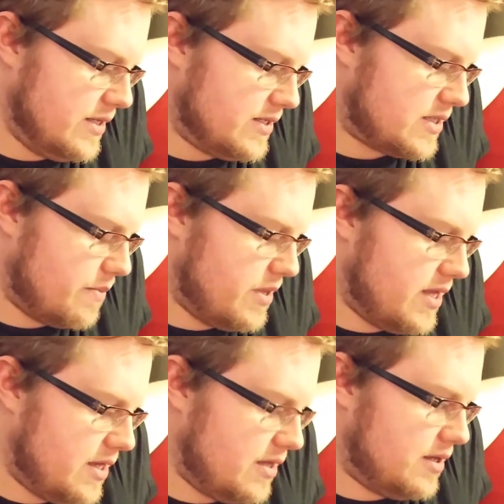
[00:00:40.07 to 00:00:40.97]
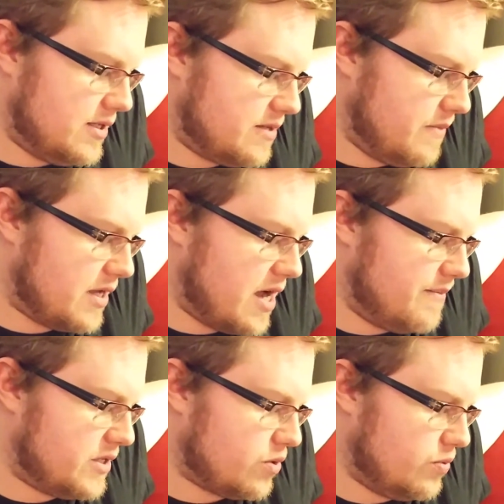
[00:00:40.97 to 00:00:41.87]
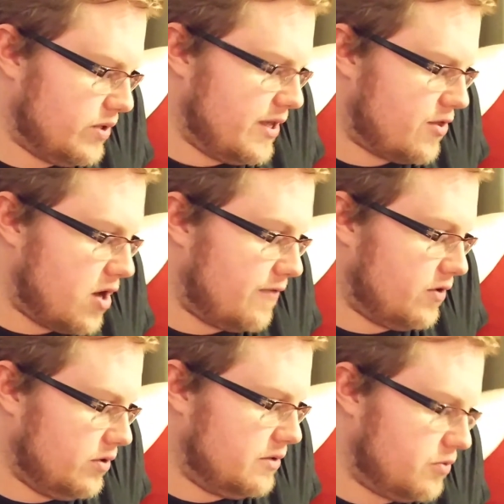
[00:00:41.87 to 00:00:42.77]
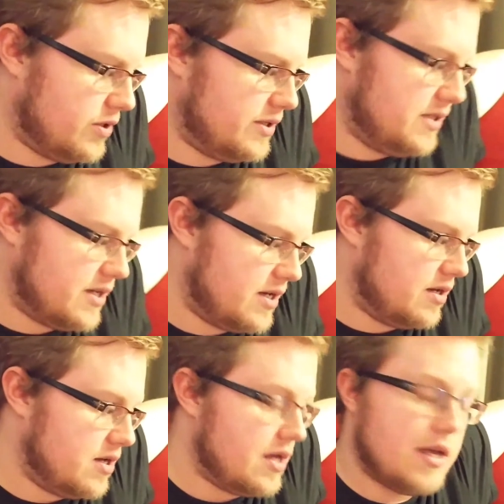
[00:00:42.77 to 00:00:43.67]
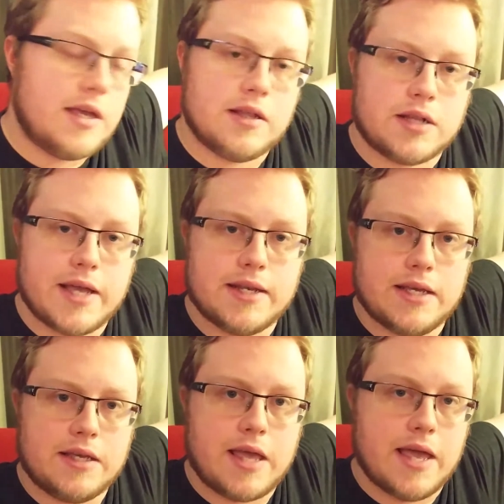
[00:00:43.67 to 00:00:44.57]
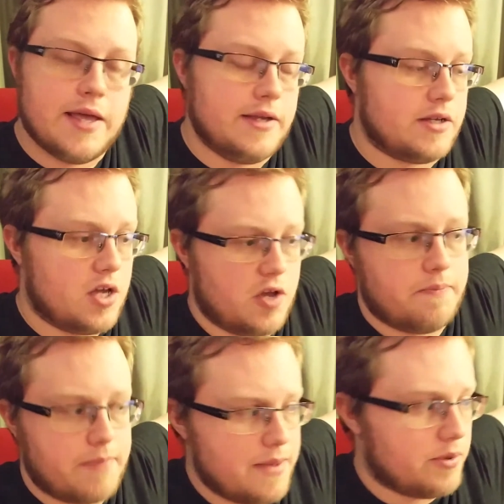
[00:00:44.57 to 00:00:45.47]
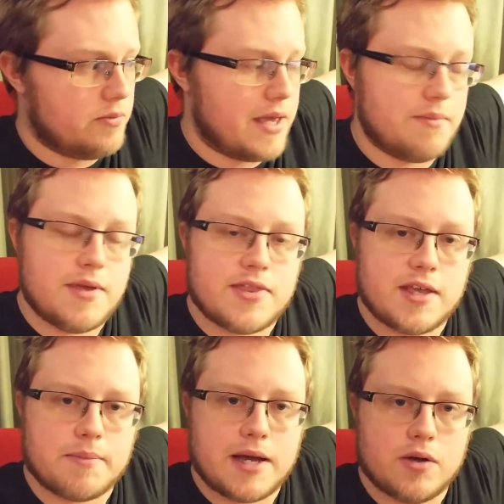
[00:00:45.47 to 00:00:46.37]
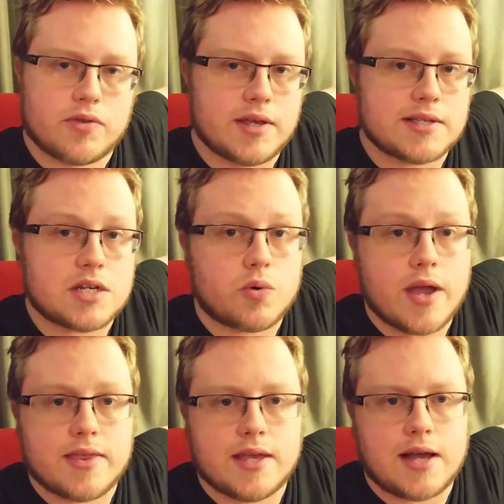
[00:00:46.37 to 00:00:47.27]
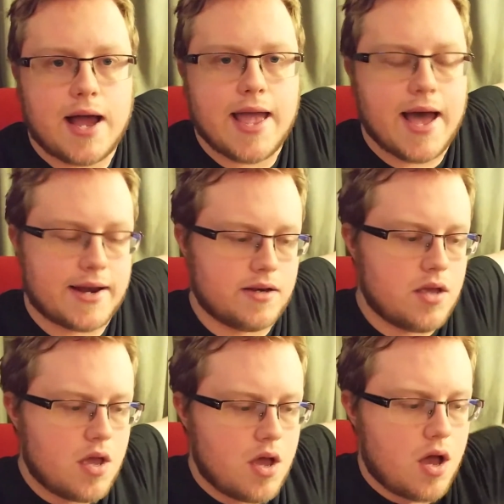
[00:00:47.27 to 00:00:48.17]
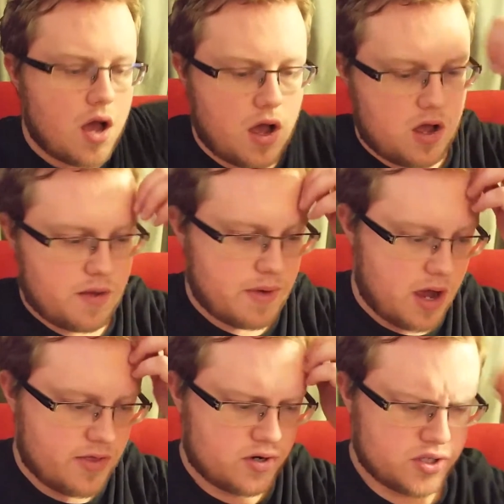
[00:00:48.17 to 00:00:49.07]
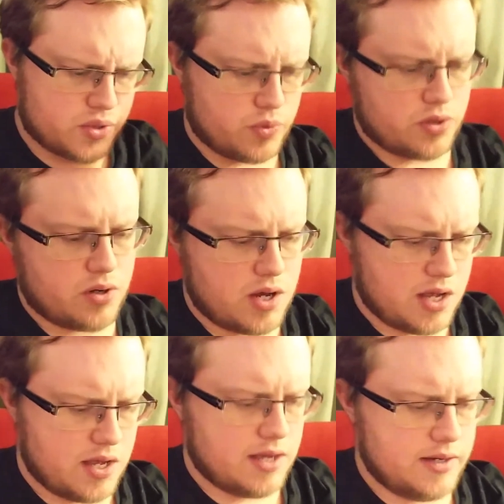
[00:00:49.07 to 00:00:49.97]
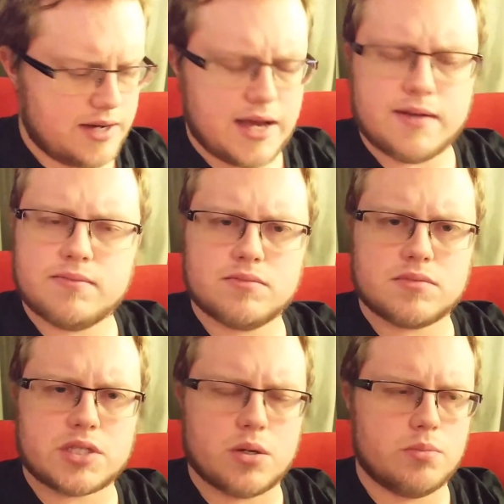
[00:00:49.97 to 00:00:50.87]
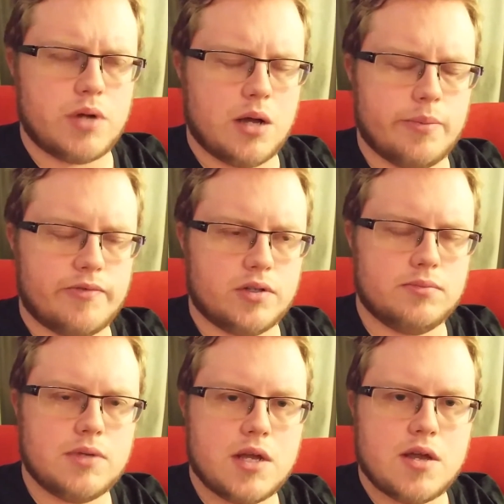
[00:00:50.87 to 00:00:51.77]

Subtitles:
some of the comments were really thoughtful and really enlightening, and people made me think about things in a way that I hadn't. Others were not so helpful.